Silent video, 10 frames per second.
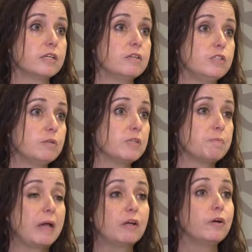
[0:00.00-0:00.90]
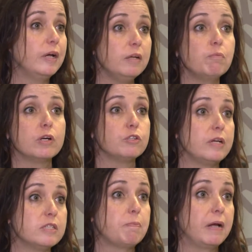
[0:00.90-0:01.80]
to consumers by creating more
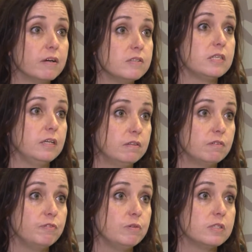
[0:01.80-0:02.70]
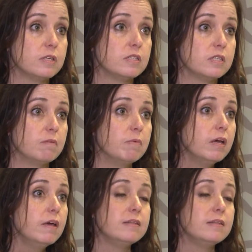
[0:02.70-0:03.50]
transparency in the food system.